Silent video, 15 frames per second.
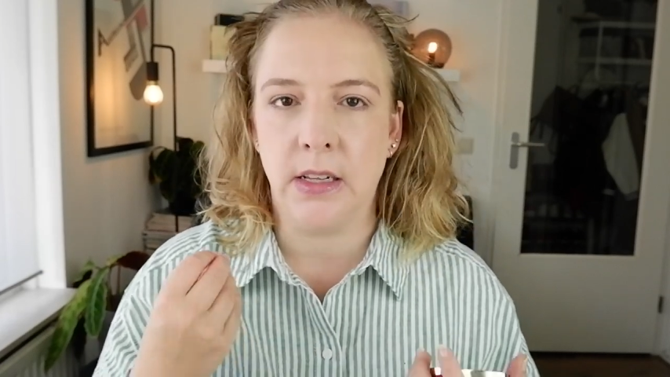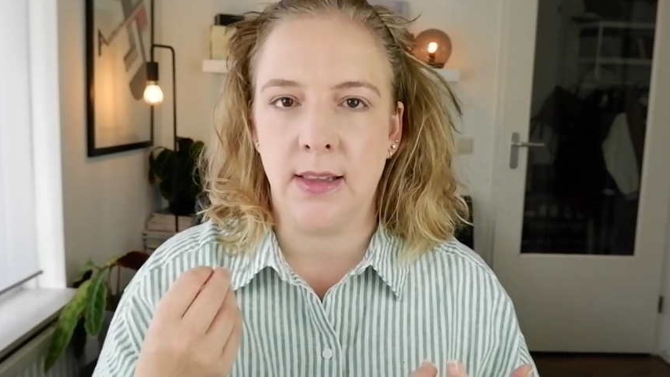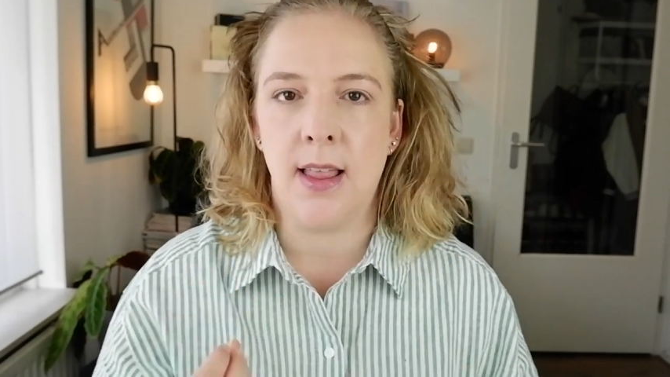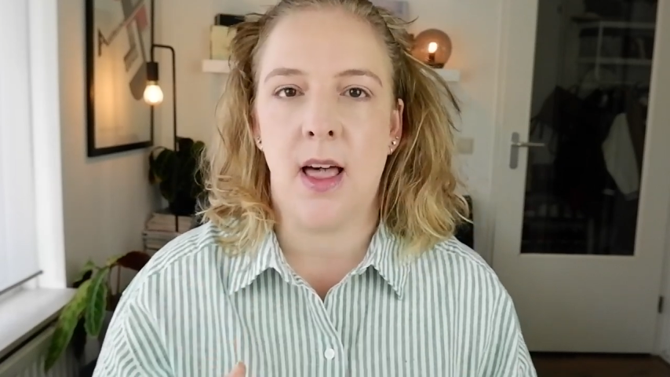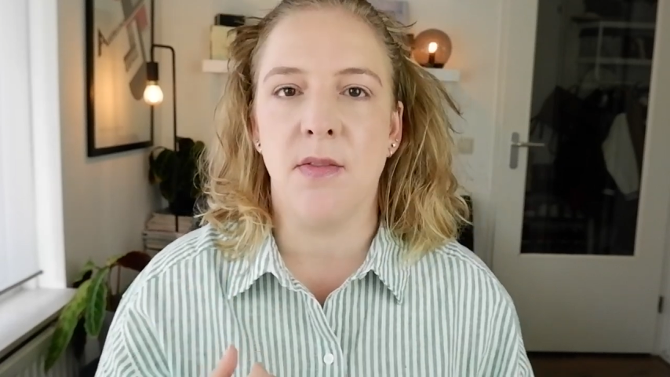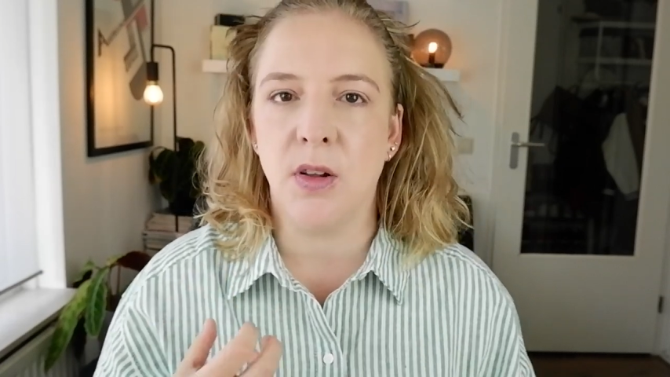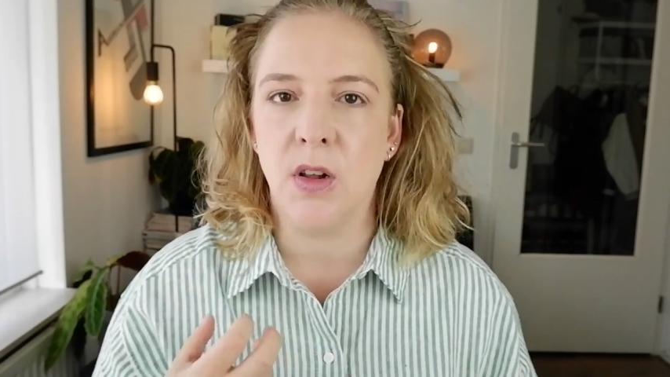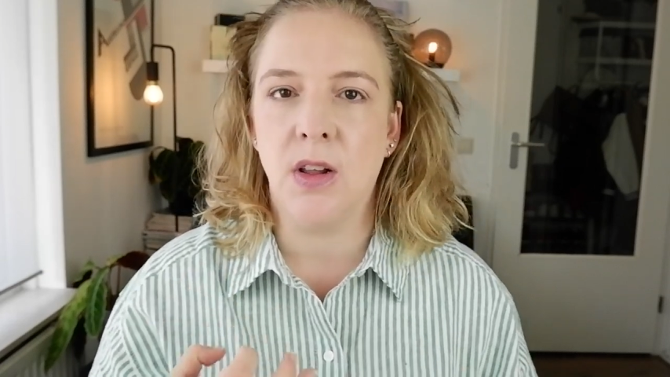
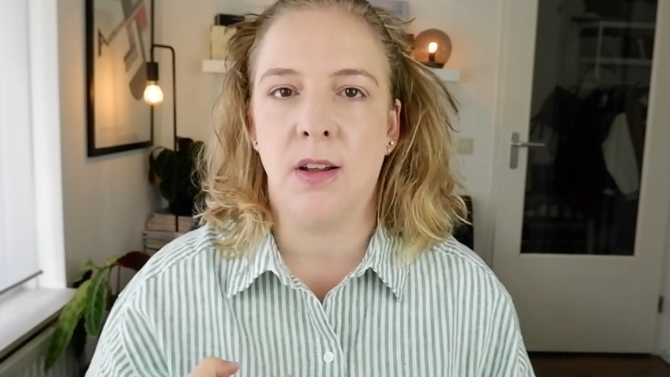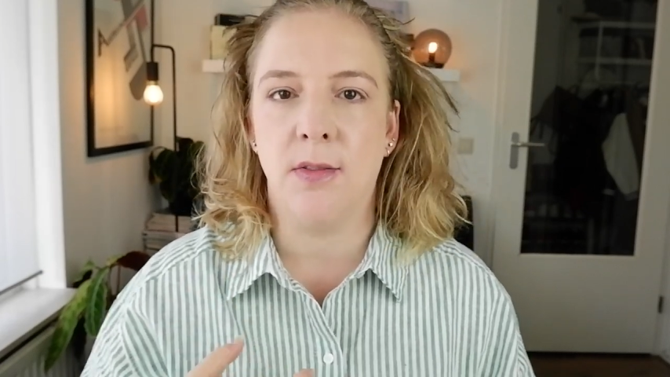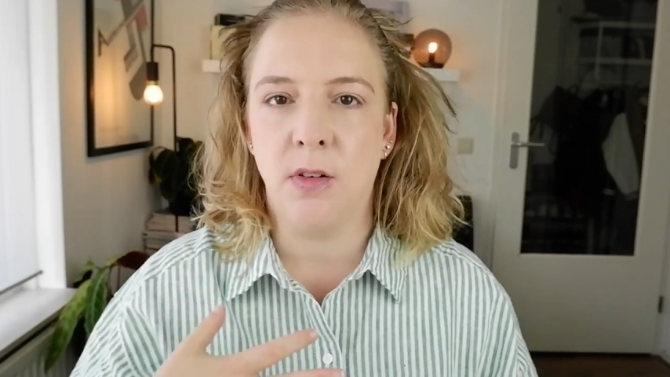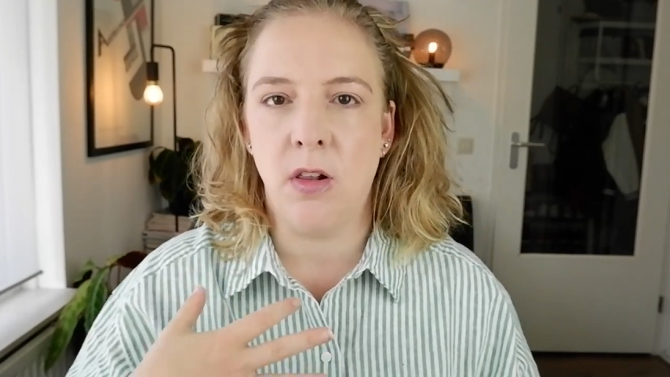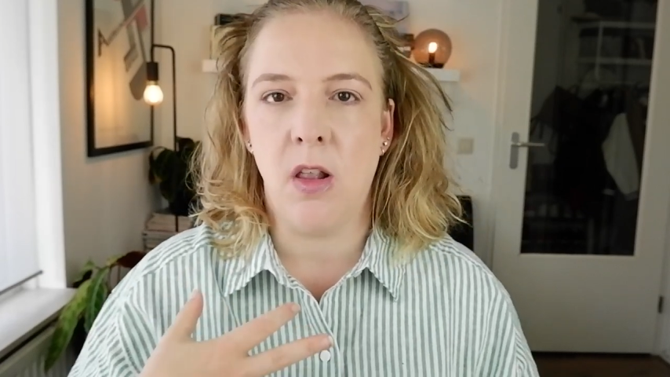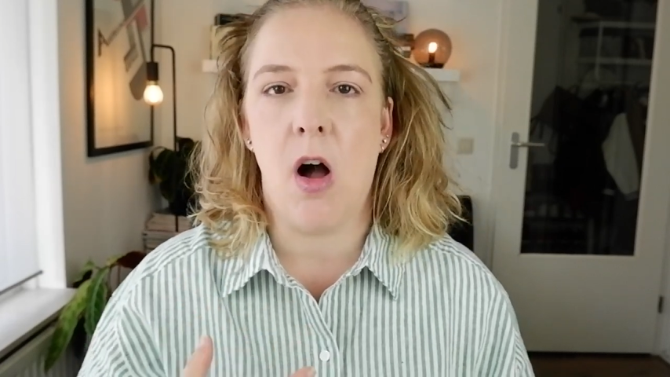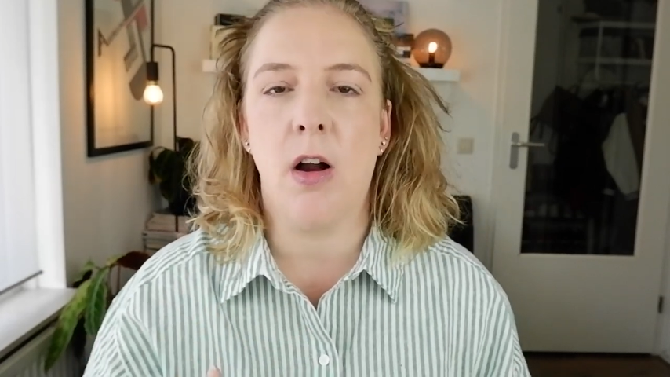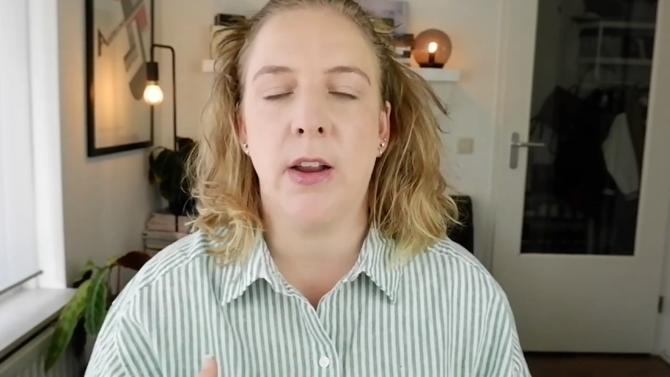level of
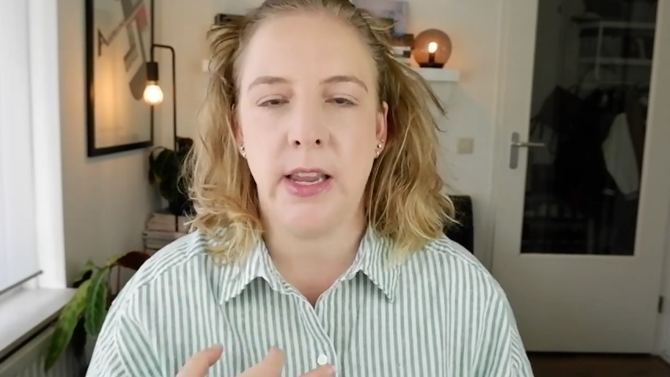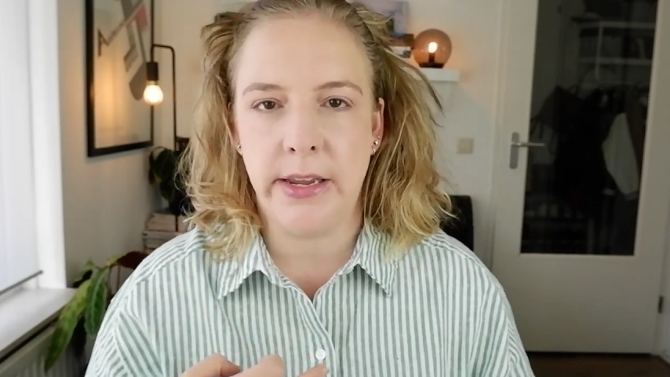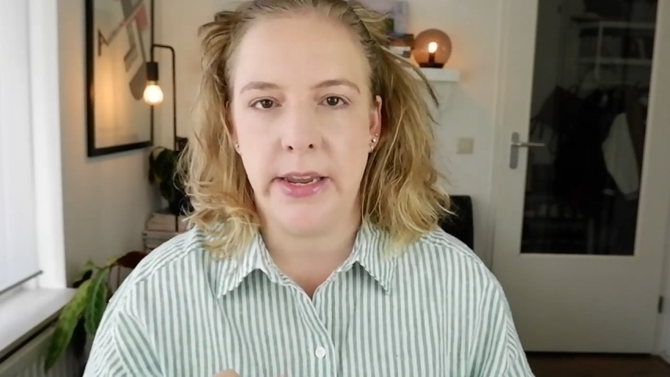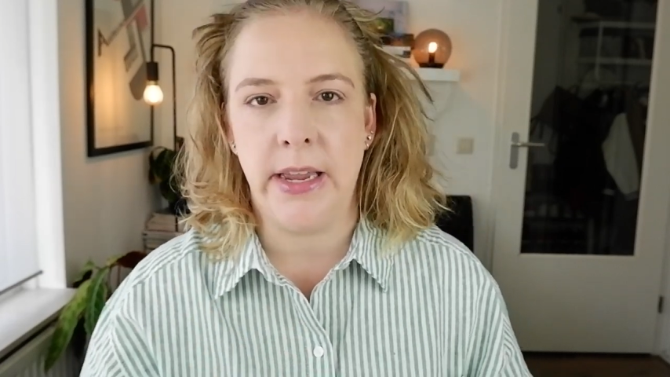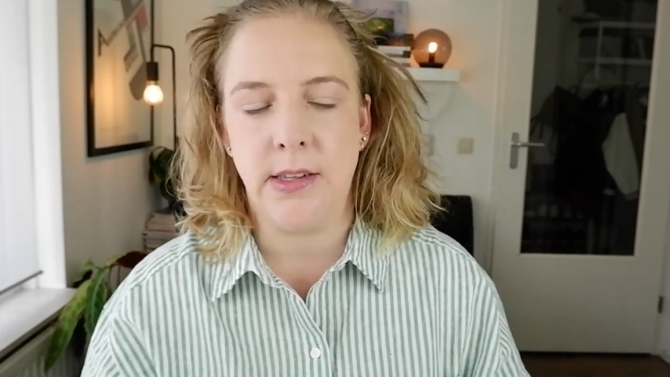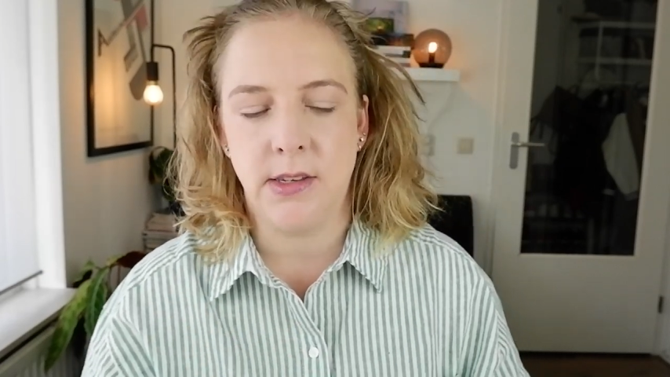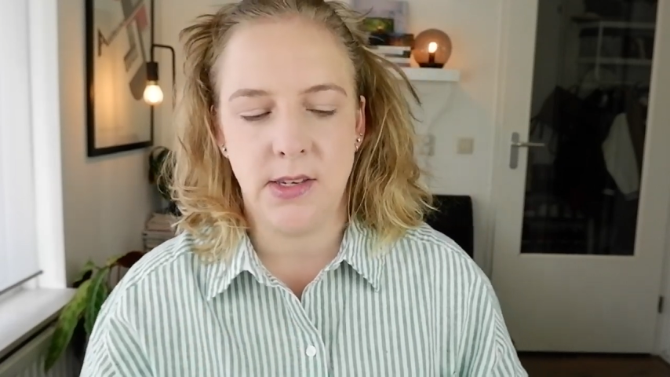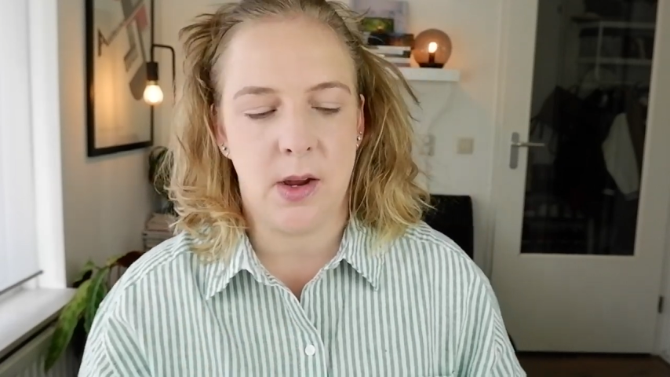locking
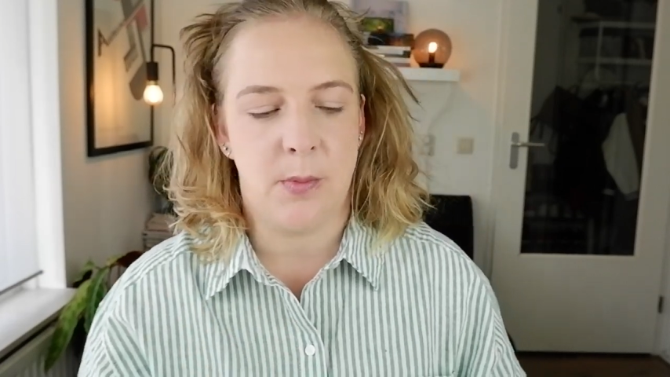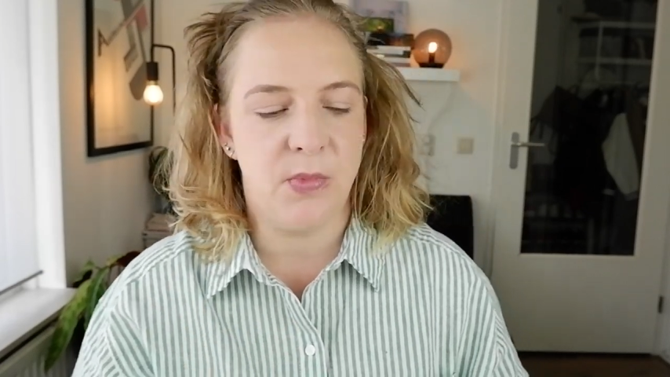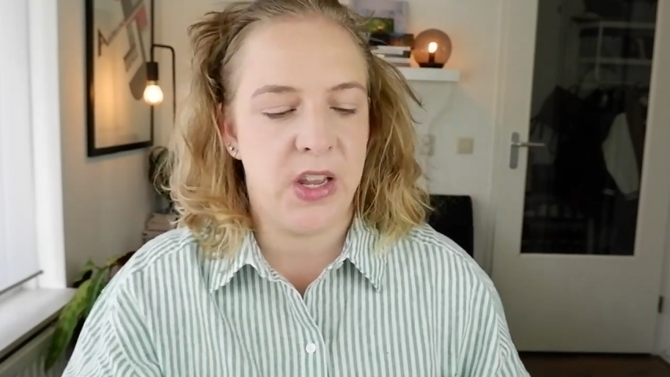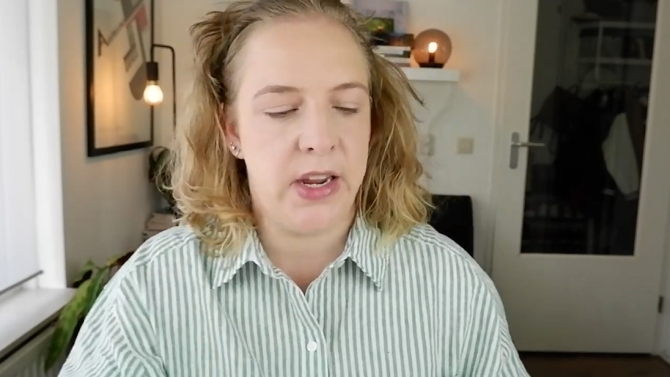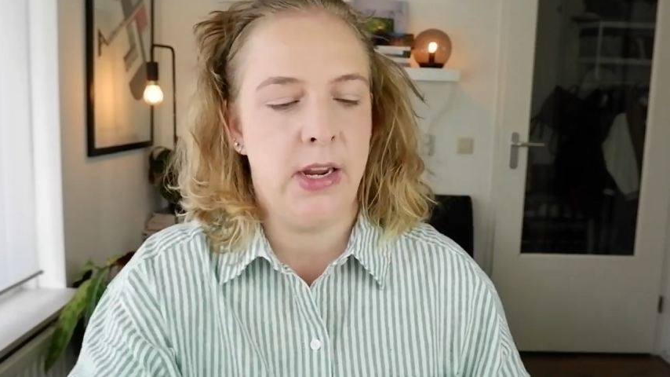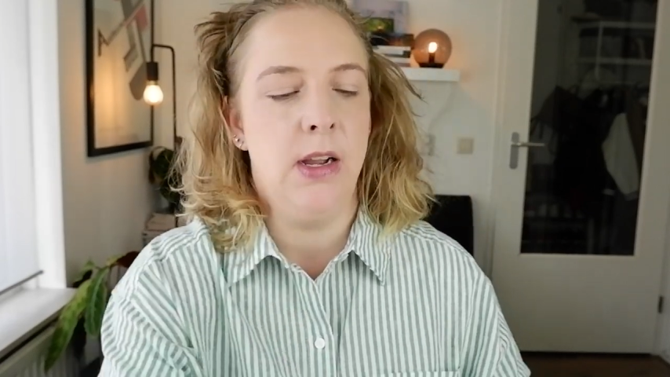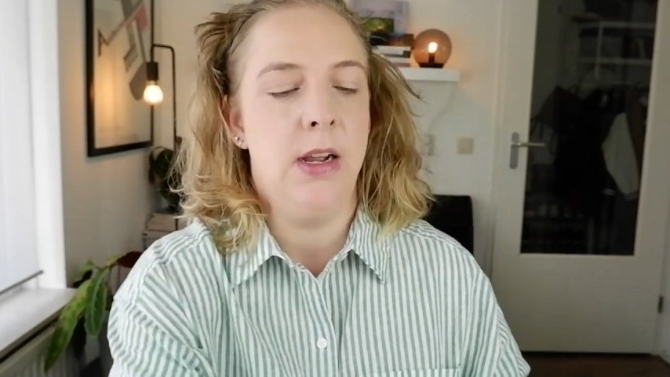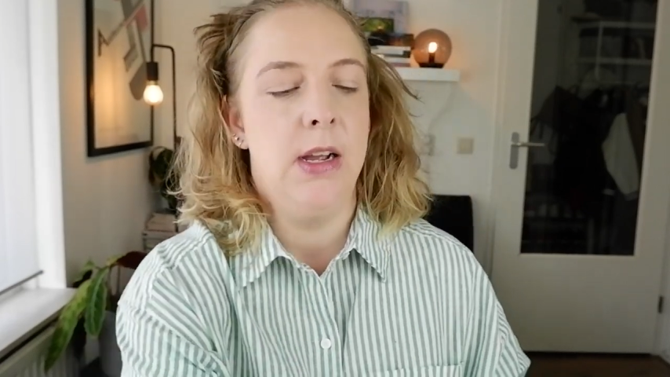in
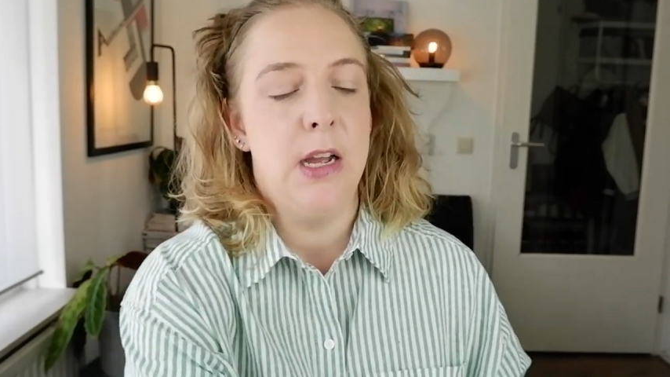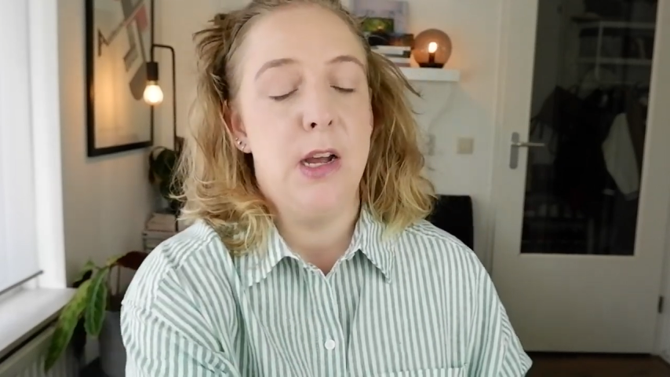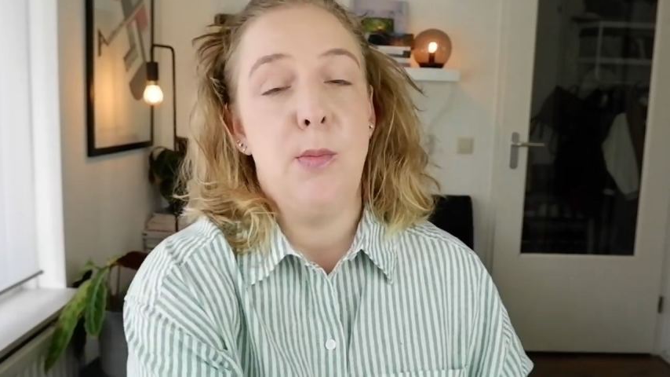something.